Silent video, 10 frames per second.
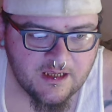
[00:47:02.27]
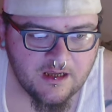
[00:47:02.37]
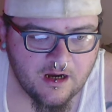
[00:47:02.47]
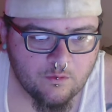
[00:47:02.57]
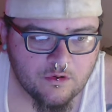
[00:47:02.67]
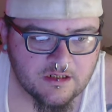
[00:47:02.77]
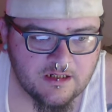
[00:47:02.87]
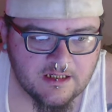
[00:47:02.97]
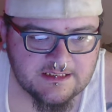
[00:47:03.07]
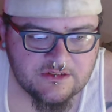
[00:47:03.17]
school districts
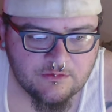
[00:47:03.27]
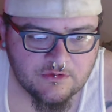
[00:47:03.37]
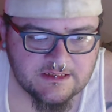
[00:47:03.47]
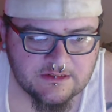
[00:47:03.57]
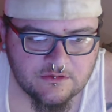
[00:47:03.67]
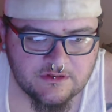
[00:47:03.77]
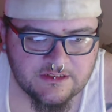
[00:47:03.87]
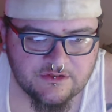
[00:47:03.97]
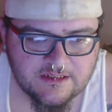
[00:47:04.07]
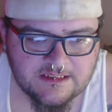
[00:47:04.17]
to ban the great
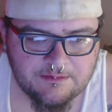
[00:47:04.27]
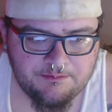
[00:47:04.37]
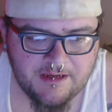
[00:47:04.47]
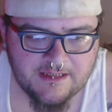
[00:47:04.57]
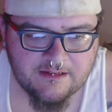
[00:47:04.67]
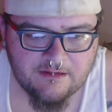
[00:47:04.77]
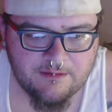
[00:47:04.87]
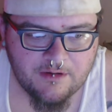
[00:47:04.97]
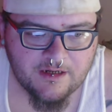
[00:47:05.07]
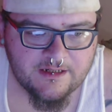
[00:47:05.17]
American novel, The Adventures of
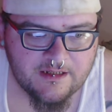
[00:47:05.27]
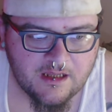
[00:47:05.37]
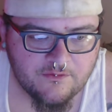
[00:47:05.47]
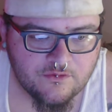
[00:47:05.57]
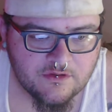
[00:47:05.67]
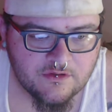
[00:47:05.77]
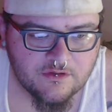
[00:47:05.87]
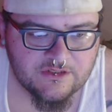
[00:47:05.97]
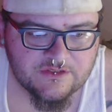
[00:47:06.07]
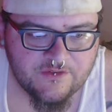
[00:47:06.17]
Huckleberry Finn.
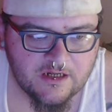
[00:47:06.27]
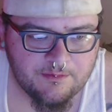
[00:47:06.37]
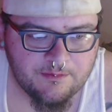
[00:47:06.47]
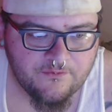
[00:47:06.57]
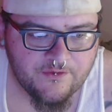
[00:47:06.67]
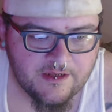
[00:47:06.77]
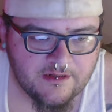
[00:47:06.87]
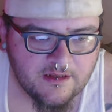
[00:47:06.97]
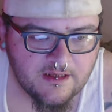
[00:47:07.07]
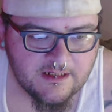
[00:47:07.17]
Teacher,
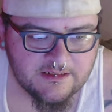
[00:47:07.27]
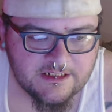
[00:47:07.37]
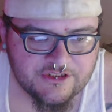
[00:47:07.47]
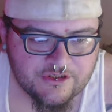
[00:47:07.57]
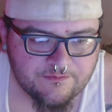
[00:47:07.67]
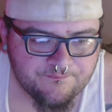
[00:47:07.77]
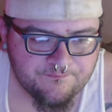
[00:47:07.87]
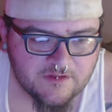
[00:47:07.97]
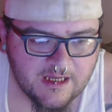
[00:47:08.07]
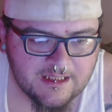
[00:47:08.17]
I'd love for kids to read
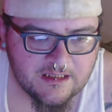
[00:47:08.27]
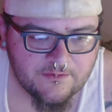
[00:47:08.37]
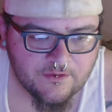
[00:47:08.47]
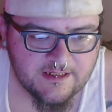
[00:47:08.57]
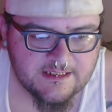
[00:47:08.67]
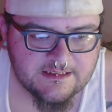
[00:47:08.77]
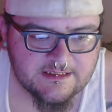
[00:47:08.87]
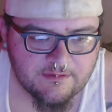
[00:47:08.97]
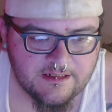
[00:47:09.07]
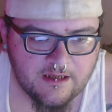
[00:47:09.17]
Huck Finn,
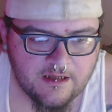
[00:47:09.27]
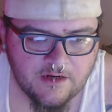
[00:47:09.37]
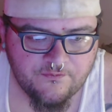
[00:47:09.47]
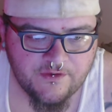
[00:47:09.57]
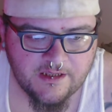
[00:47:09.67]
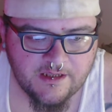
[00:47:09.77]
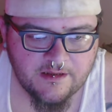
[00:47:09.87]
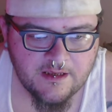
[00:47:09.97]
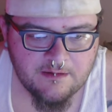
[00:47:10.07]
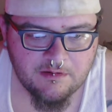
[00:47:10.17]
but because uneducated
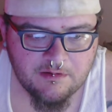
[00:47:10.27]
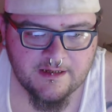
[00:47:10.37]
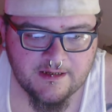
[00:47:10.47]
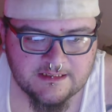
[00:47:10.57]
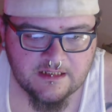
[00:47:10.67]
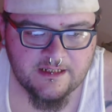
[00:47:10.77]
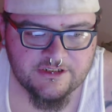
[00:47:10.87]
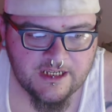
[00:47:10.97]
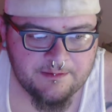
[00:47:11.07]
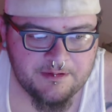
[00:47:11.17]
people don't understand the
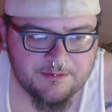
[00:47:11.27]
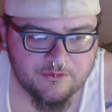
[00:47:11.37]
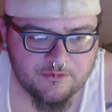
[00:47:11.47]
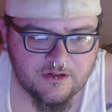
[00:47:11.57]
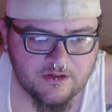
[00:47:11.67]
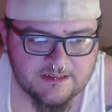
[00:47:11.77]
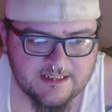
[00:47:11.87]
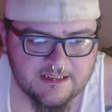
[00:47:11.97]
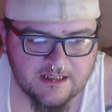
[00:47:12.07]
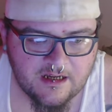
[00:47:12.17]
context of so-called
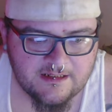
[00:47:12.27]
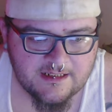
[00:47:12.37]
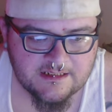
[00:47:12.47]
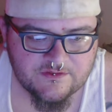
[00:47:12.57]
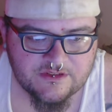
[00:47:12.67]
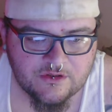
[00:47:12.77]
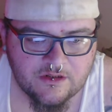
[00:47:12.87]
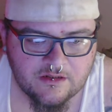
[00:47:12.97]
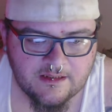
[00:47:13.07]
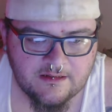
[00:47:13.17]
N-word, I
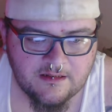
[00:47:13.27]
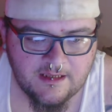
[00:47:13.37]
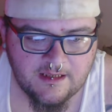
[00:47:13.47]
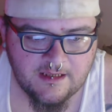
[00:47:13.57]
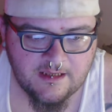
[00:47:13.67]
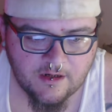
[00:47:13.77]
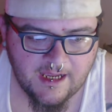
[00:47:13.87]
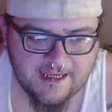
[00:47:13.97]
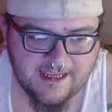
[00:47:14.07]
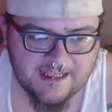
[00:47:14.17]
can't let you.
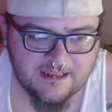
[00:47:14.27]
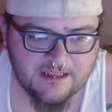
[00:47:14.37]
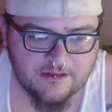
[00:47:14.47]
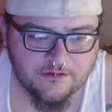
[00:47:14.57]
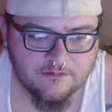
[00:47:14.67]
Oh, here we go.